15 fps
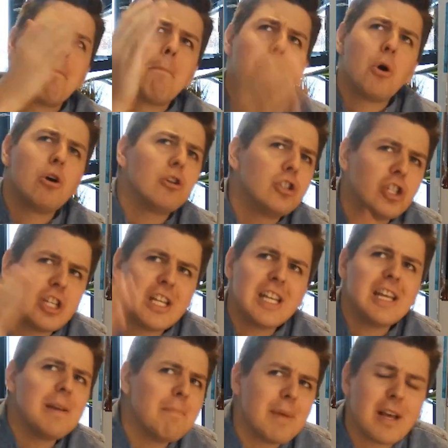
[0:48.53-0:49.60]
push
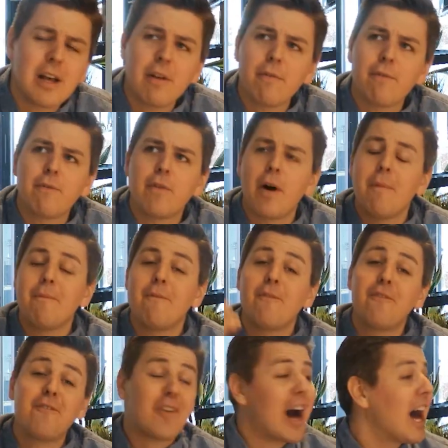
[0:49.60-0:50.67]
email from
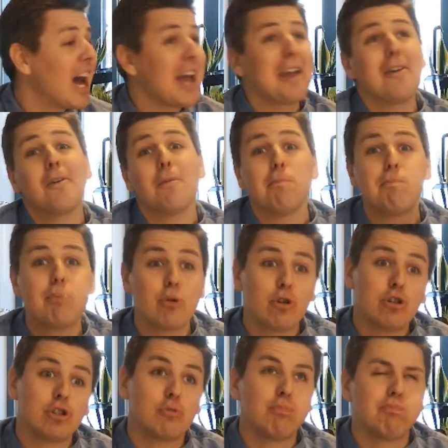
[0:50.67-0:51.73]

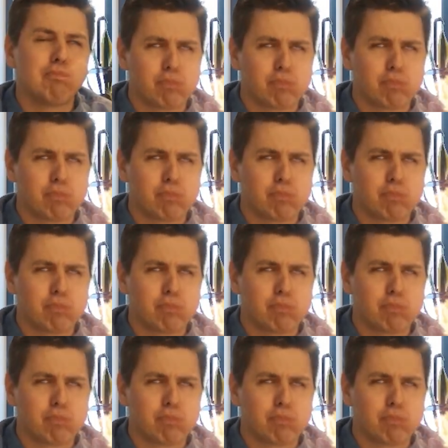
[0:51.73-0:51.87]
Firepush.